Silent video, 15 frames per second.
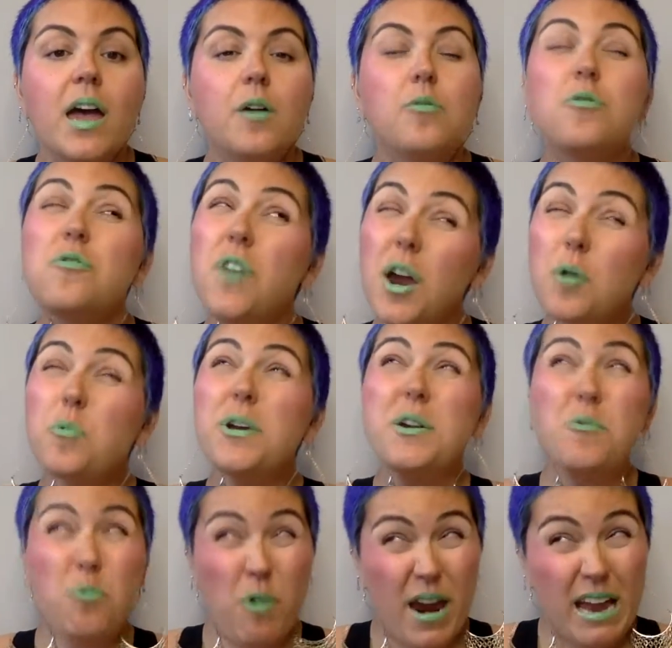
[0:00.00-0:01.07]
Very
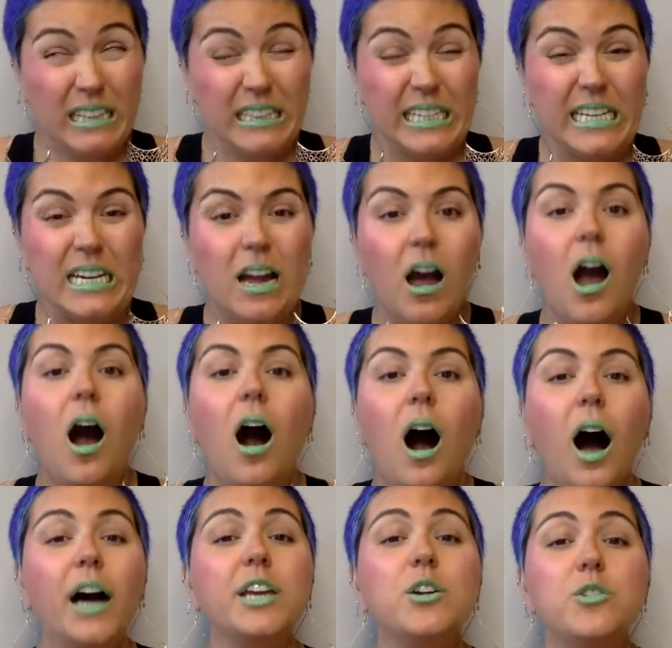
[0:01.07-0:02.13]
rarely,
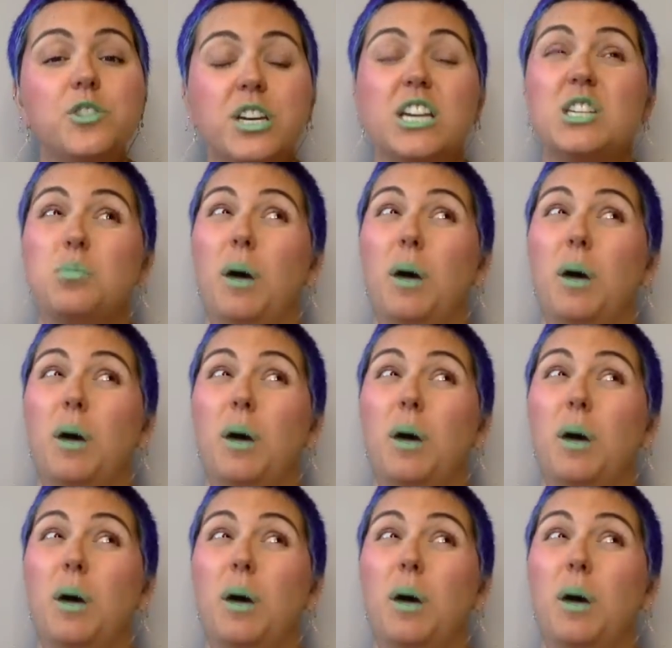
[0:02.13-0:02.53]
IUDs